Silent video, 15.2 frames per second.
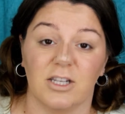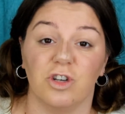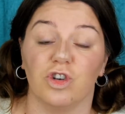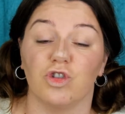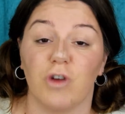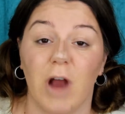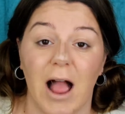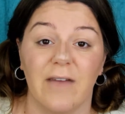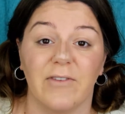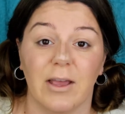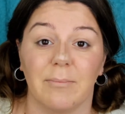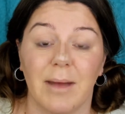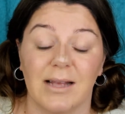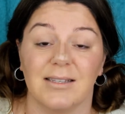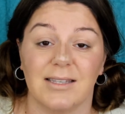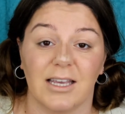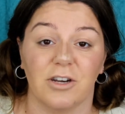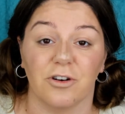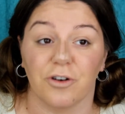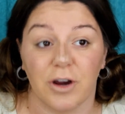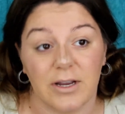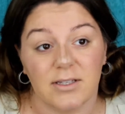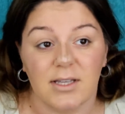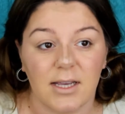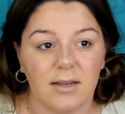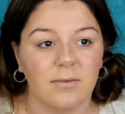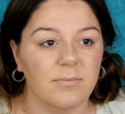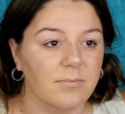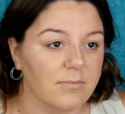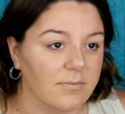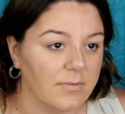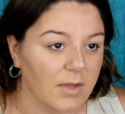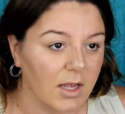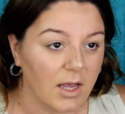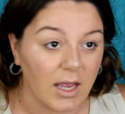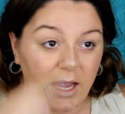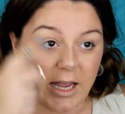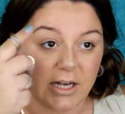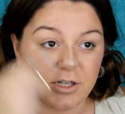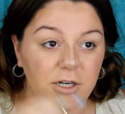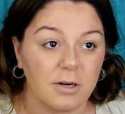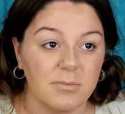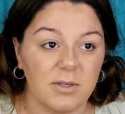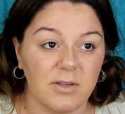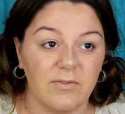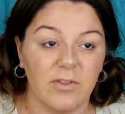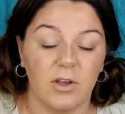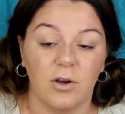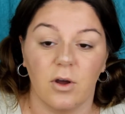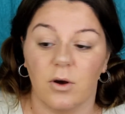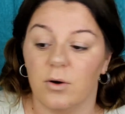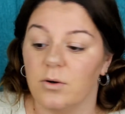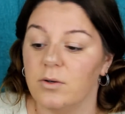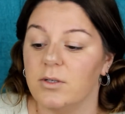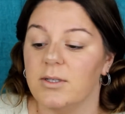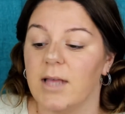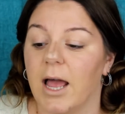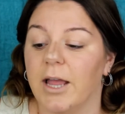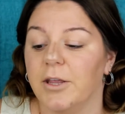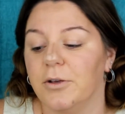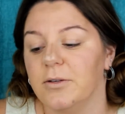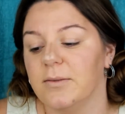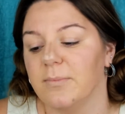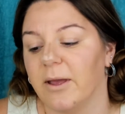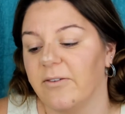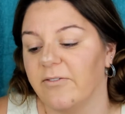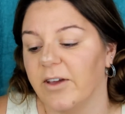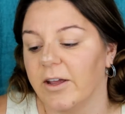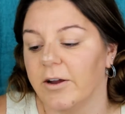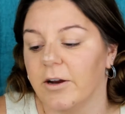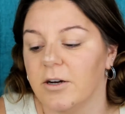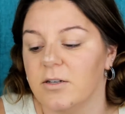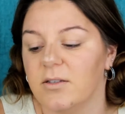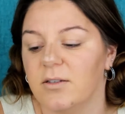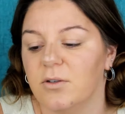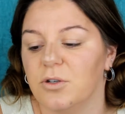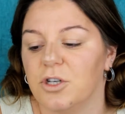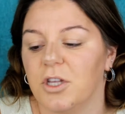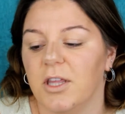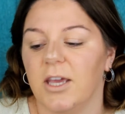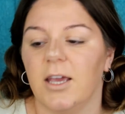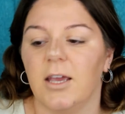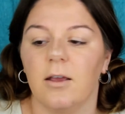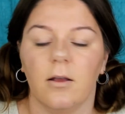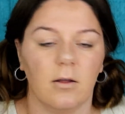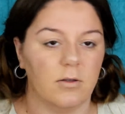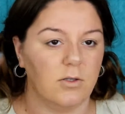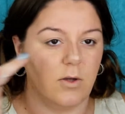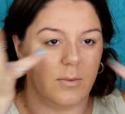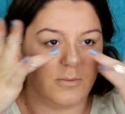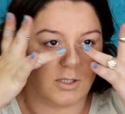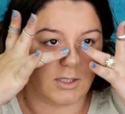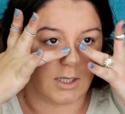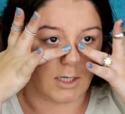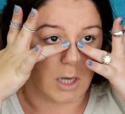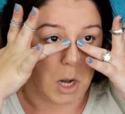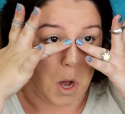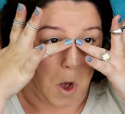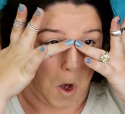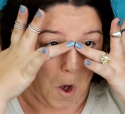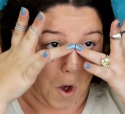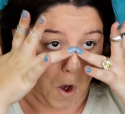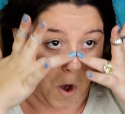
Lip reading: and driving my skin crazy. In terms of the nose, I use my fingers usually. So I'm just gonna